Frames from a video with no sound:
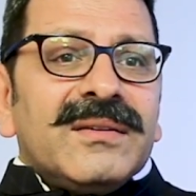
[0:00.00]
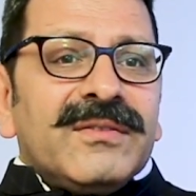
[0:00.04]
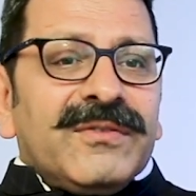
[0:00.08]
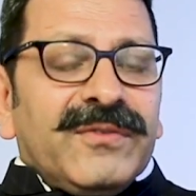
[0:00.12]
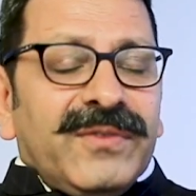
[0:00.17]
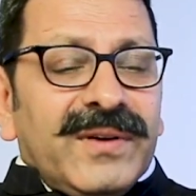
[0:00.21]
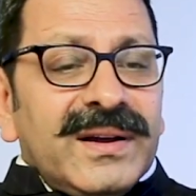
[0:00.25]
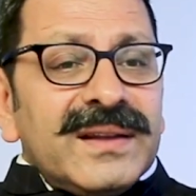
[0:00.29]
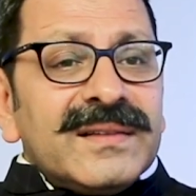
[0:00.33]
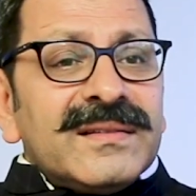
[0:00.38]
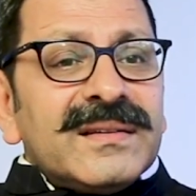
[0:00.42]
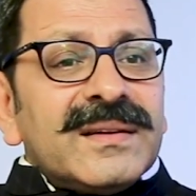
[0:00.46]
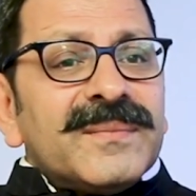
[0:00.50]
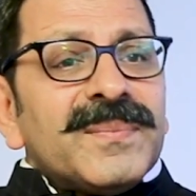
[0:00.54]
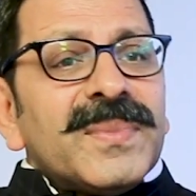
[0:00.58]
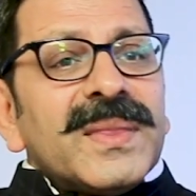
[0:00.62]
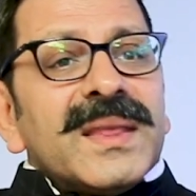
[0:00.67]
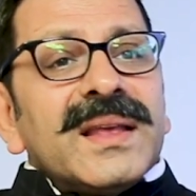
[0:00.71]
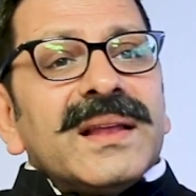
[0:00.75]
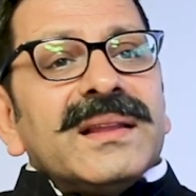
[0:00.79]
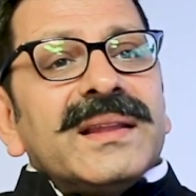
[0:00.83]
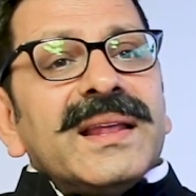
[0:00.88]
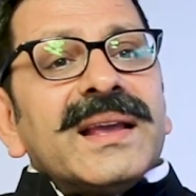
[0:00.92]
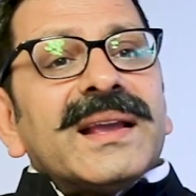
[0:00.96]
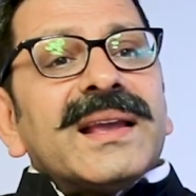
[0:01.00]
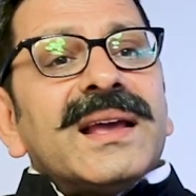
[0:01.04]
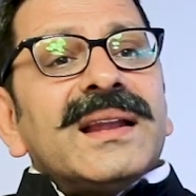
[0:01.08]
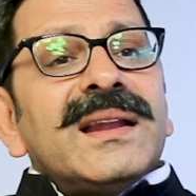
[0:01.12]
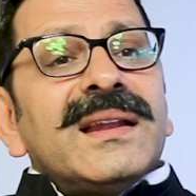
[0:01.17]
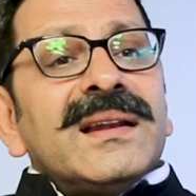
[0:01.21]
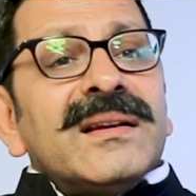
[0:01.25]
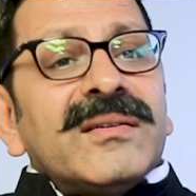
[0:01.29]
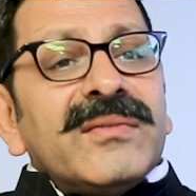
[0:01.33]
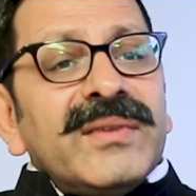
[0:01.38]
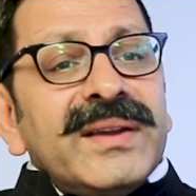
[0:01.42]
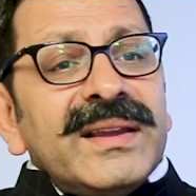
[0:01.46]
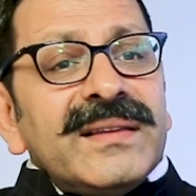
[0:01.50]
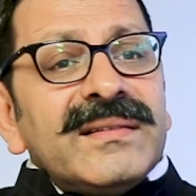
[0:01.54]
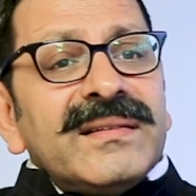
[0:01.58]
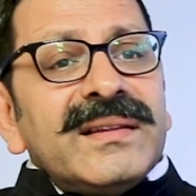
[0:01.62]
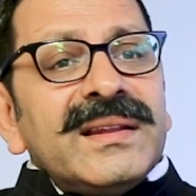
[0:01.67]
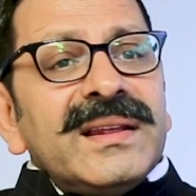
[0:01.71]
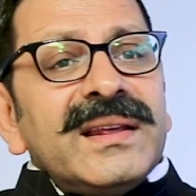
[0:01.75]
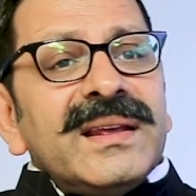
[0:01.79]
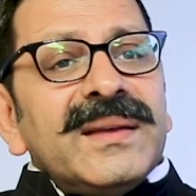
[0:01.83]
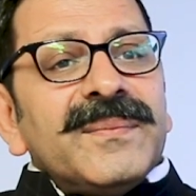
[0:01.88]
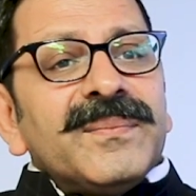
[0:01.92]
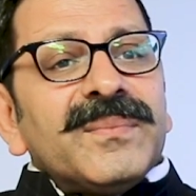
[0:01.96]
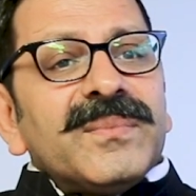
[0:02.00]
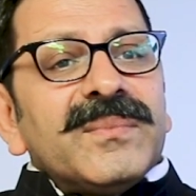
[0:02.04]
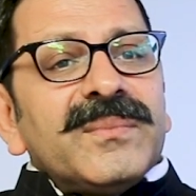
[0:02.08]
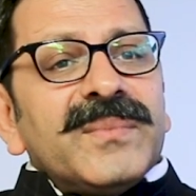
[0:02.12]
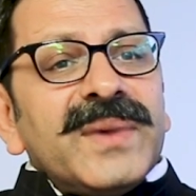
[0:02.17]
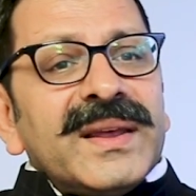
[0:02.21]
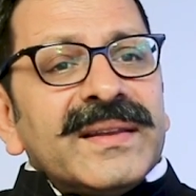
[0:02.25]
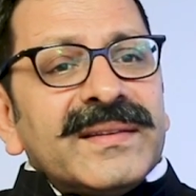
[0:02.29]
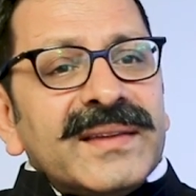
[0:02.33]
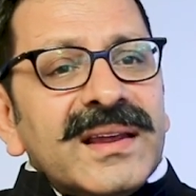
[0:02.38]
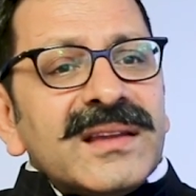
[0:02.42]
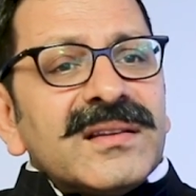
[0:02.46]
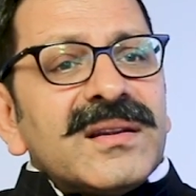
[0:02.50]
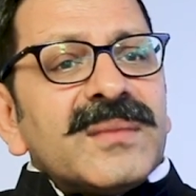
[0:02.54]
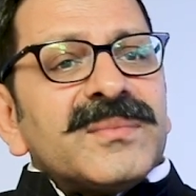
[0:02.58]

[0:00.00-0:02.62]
First, they can increase the basic